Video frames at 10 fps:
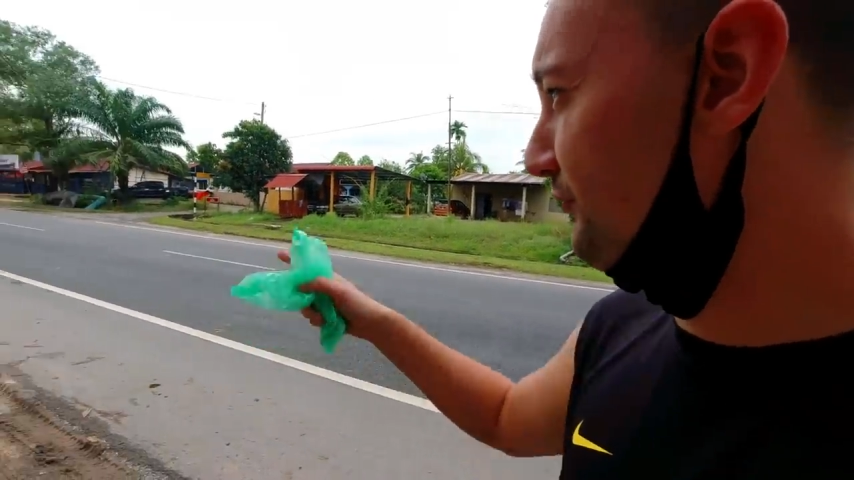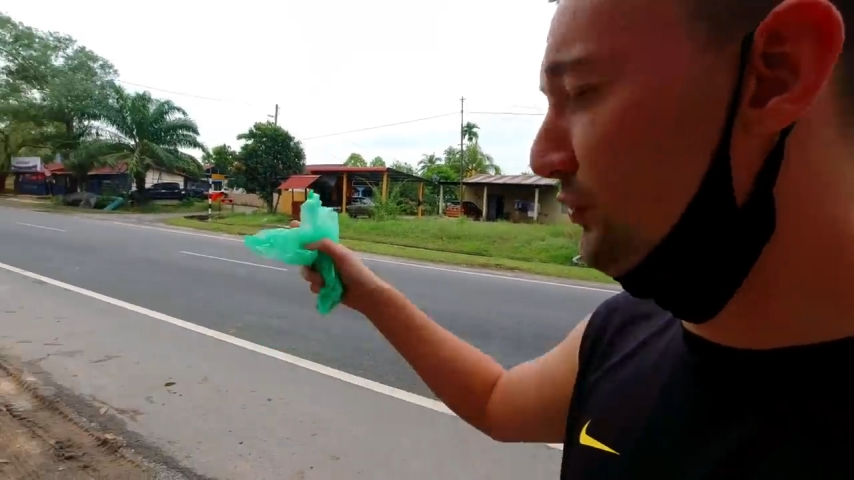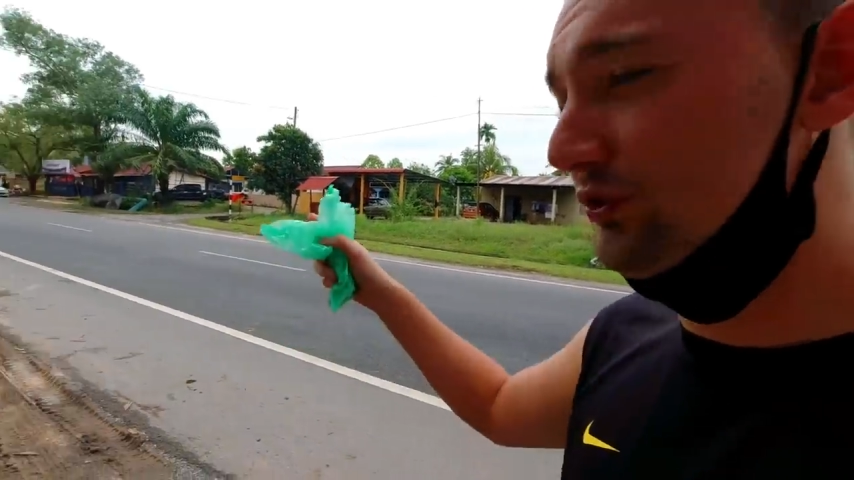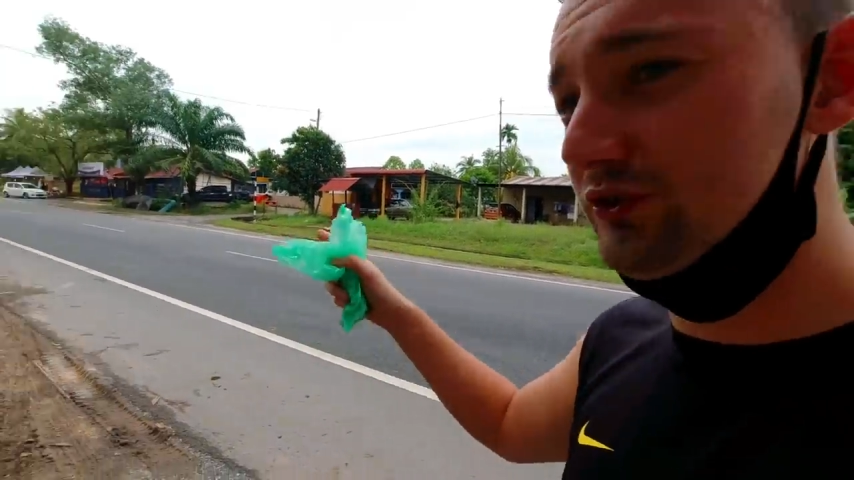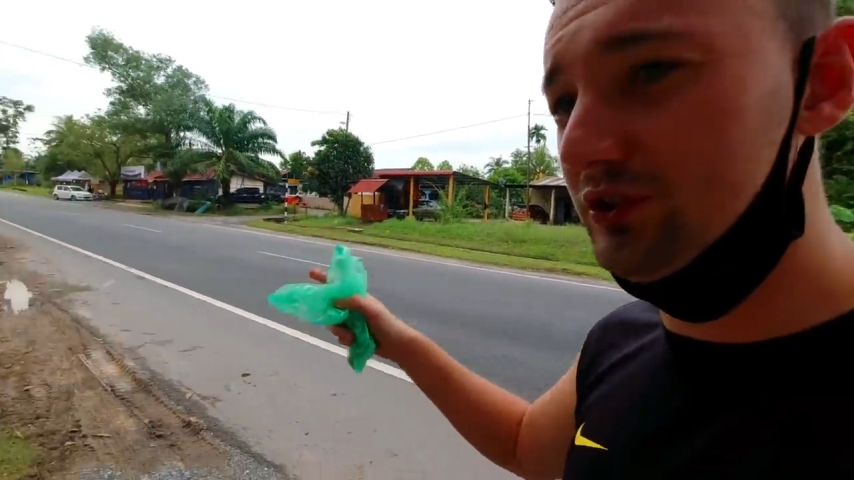
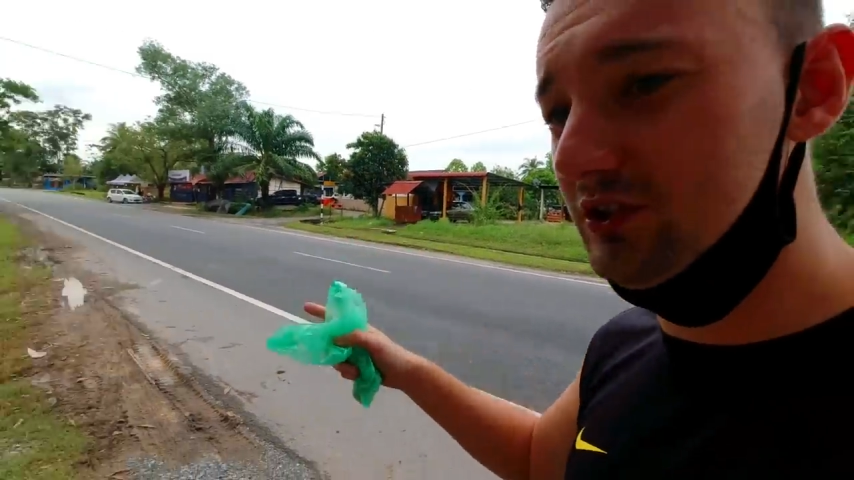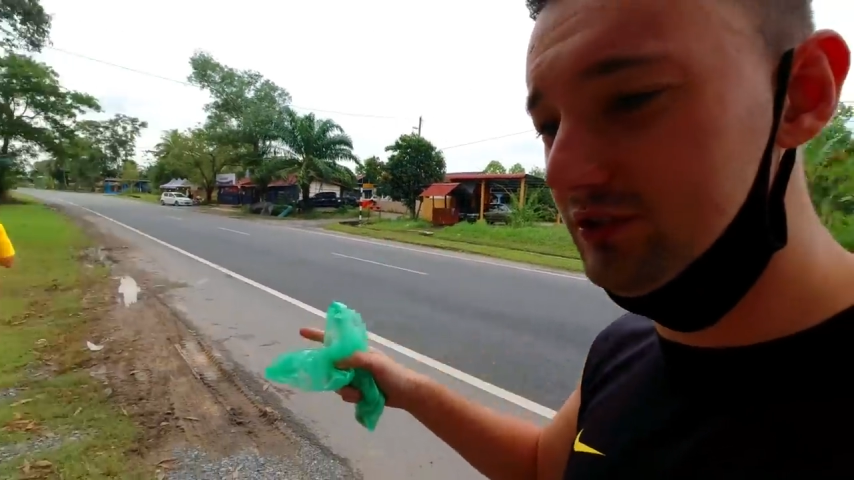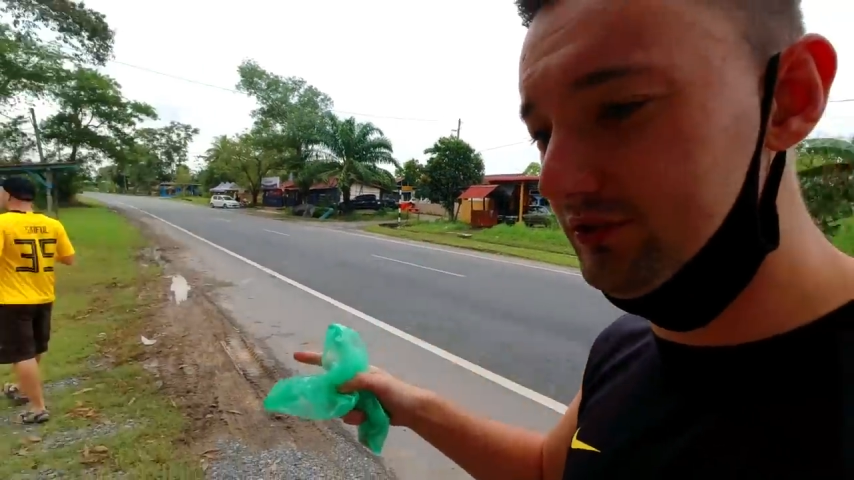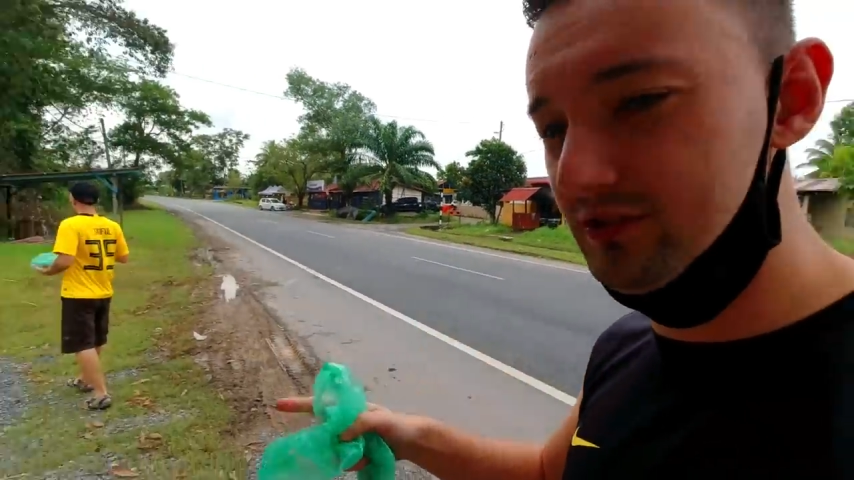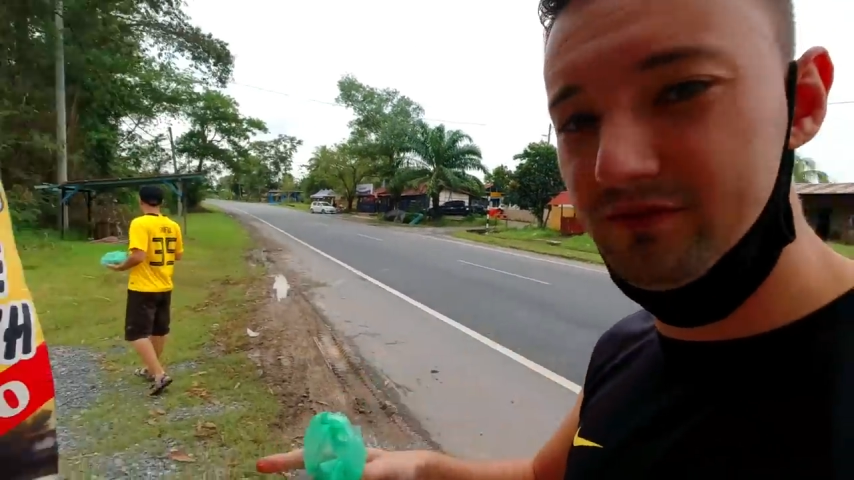fruit
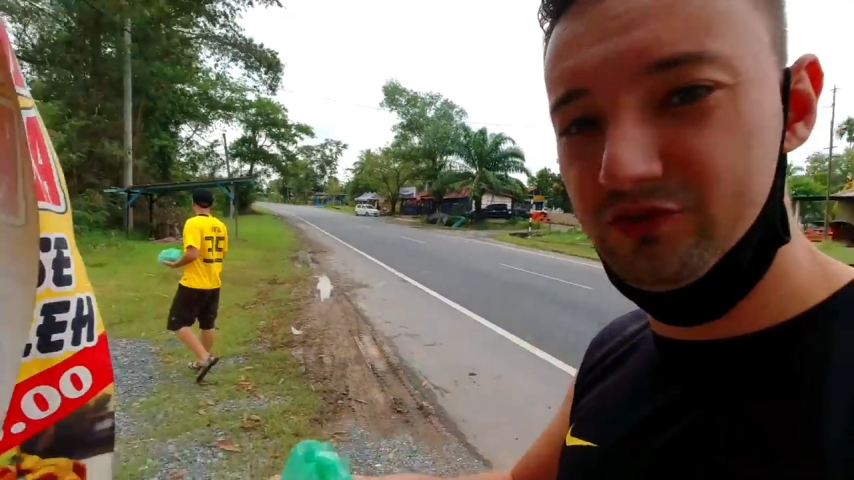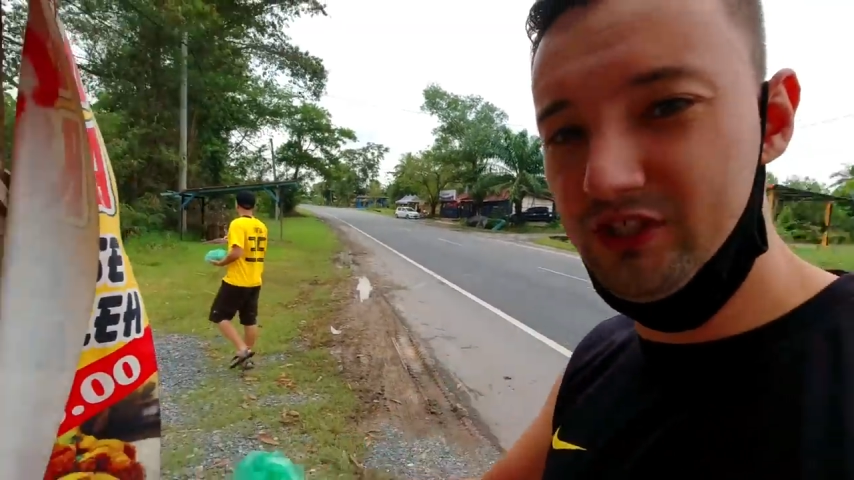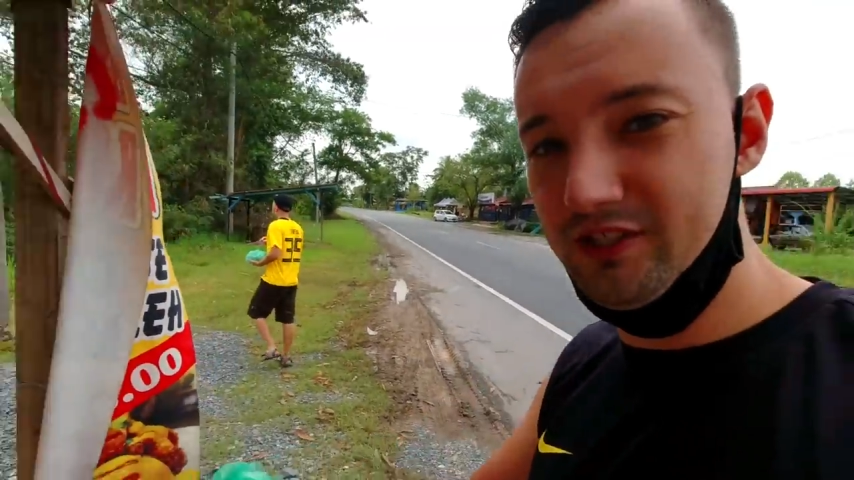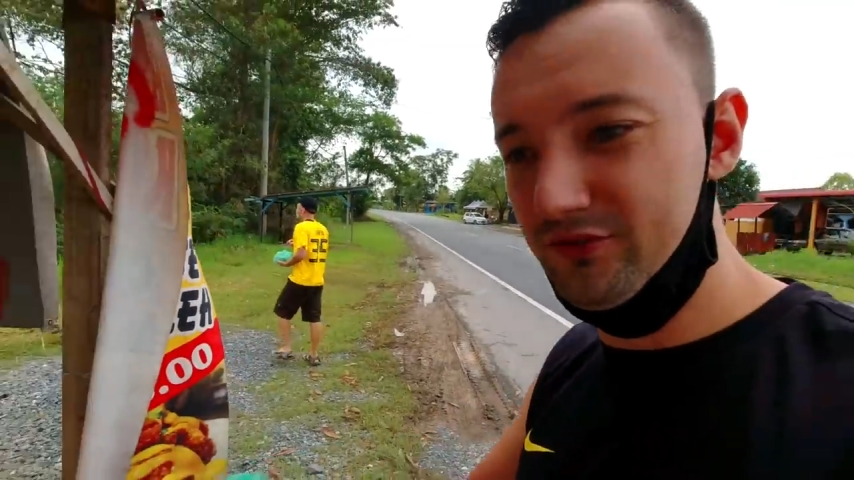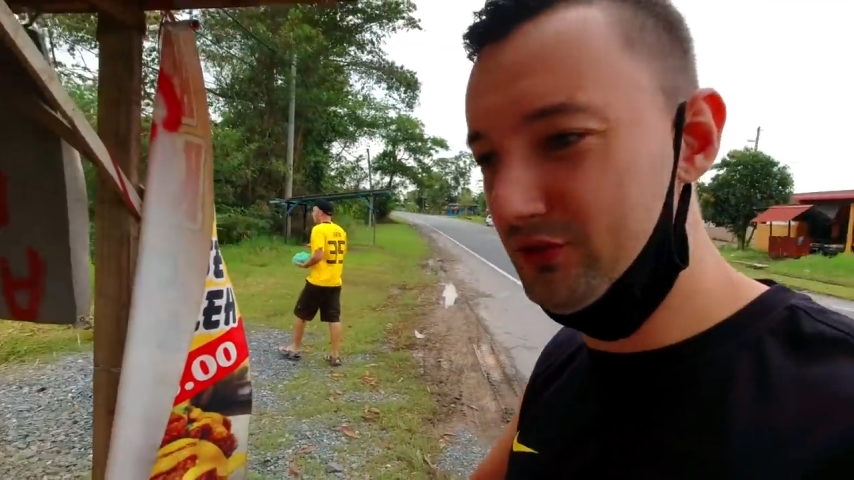stalls,
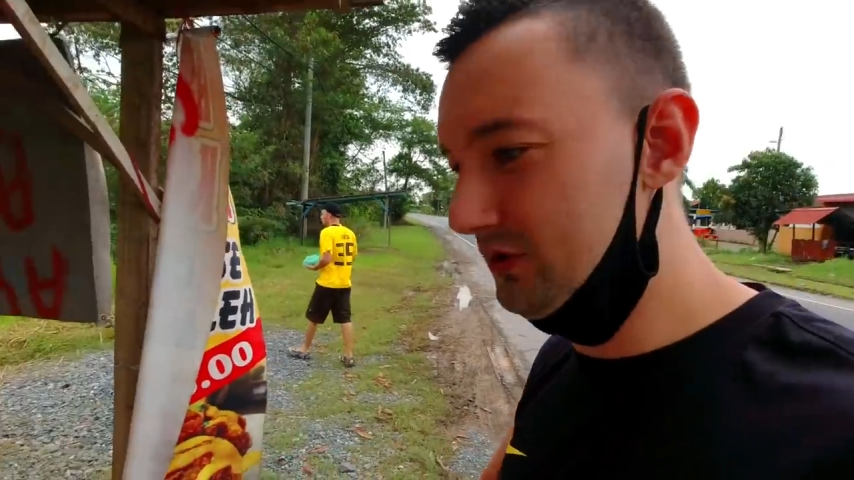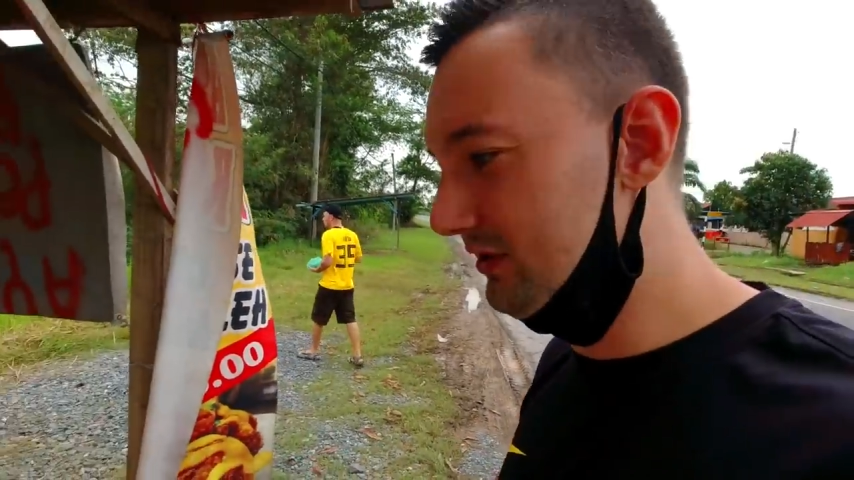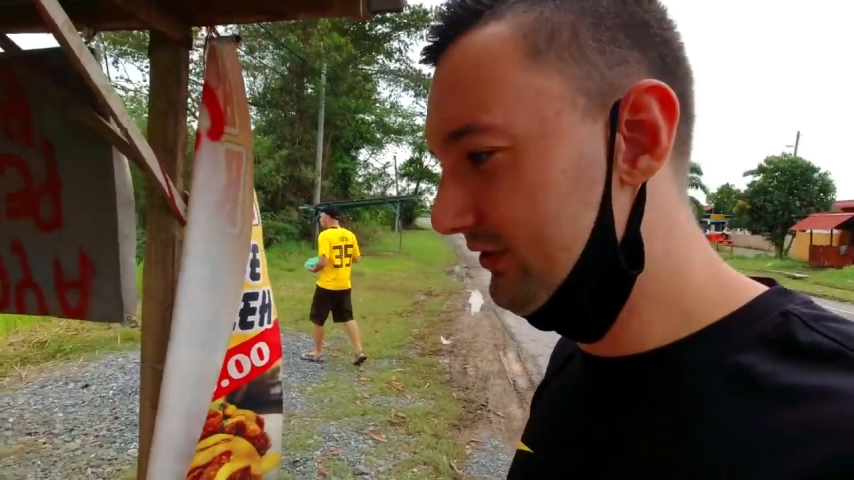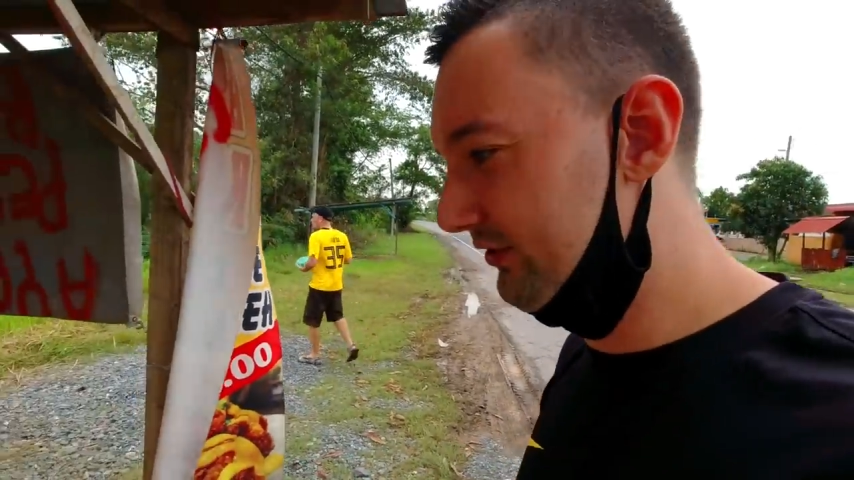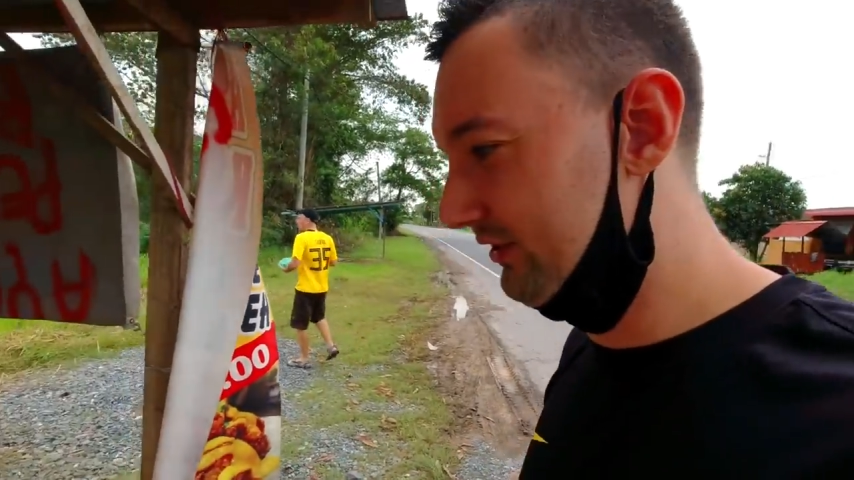chicken
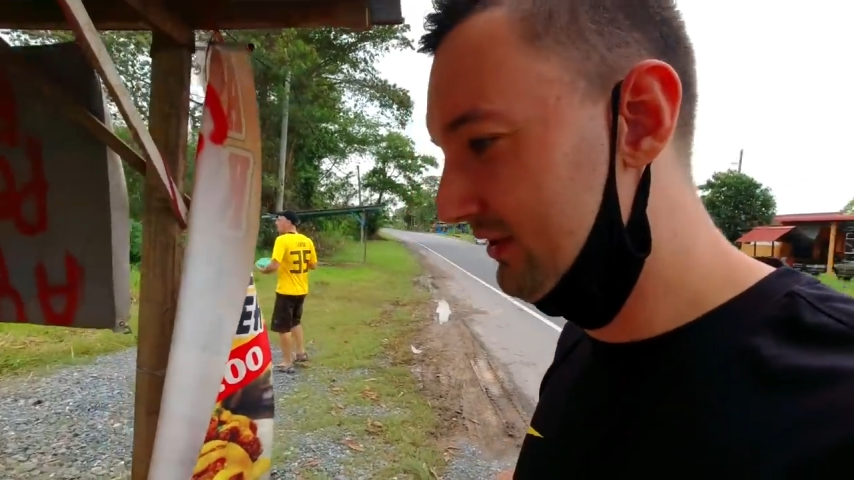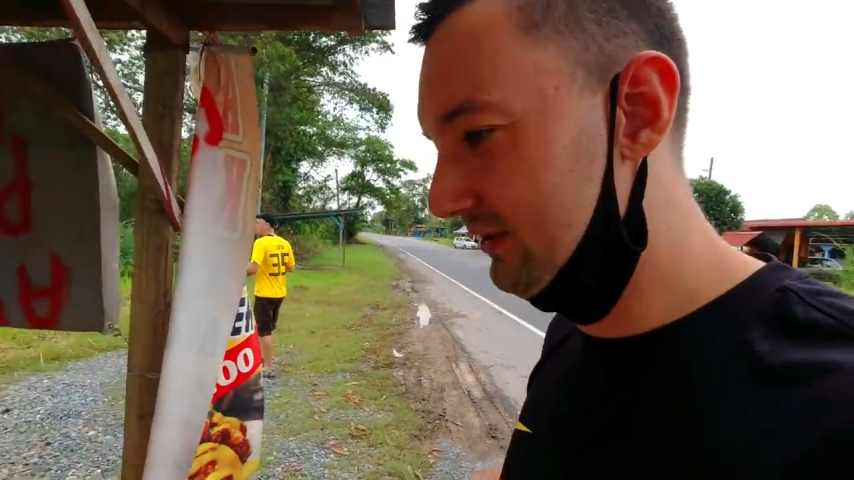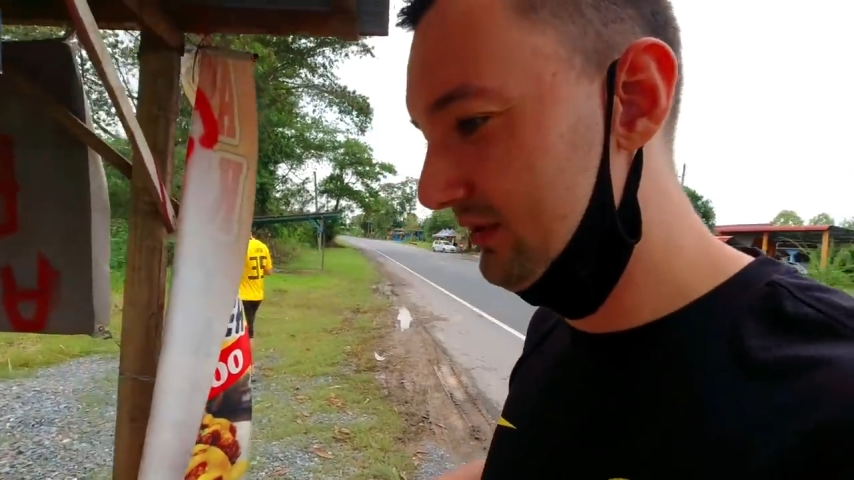stalls,